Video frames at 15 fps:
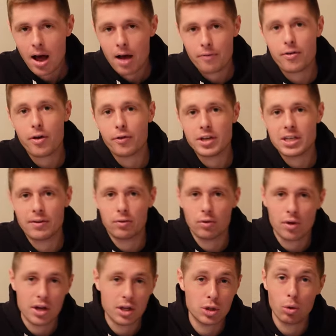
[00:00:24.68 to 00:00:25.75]
feel free to have a
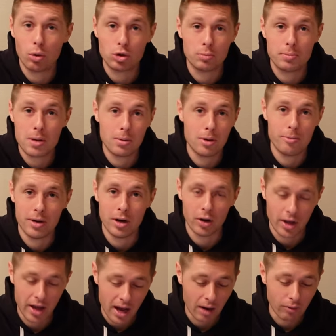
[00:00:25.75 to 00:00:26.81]
read, talk to people who've been
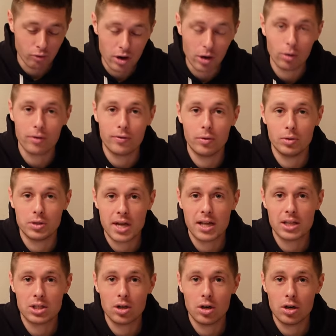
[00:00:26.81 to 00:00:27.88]
on it. I'm really looking forward to
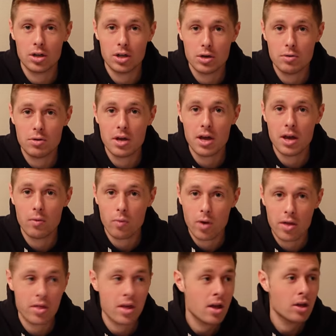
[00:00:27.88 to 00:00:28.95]
getting started in the new year
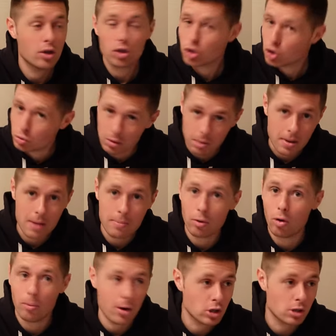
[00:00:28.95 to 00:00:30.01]
with some of the
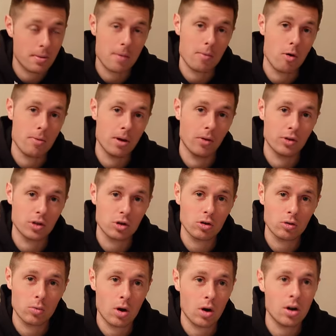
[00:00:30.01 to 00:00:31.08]
people, or most of the people who've been on this
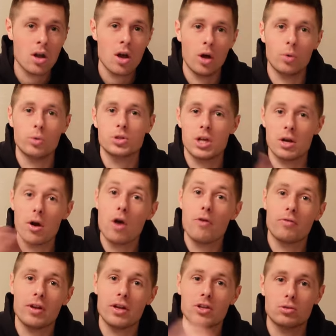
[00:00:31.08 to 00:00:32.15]
current one, and also
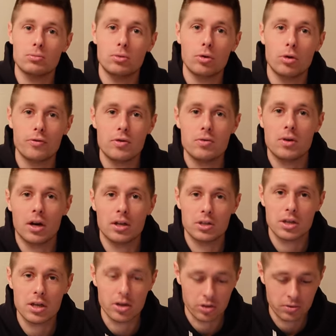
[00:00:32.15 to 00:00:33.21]
hopefully some more of you guys
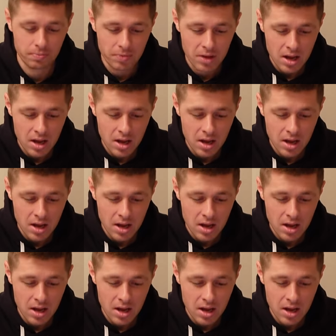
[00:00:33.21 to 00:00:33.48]
and girls.